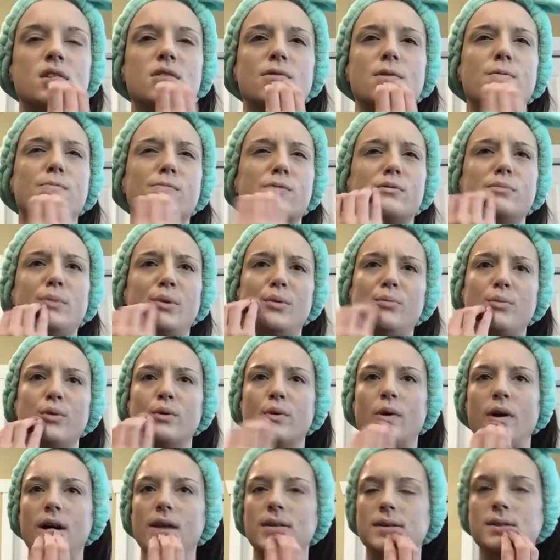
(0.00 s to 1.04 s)
Don't remember
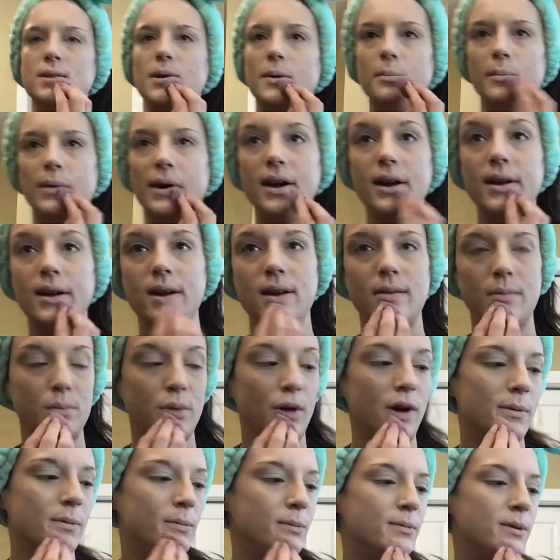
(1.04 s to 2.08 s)
why I stopped buying it.
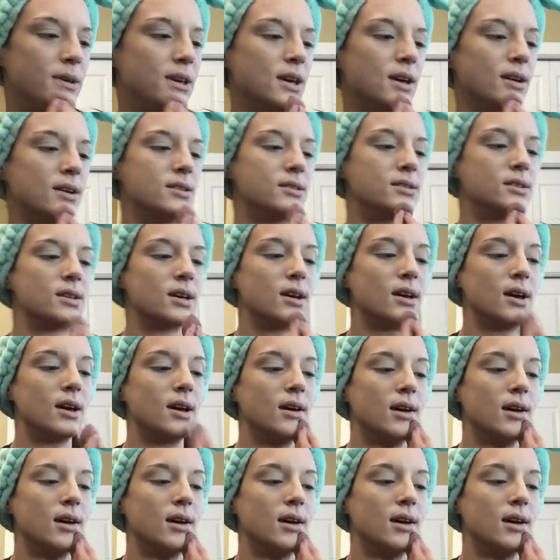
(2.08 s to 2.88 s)
Probably because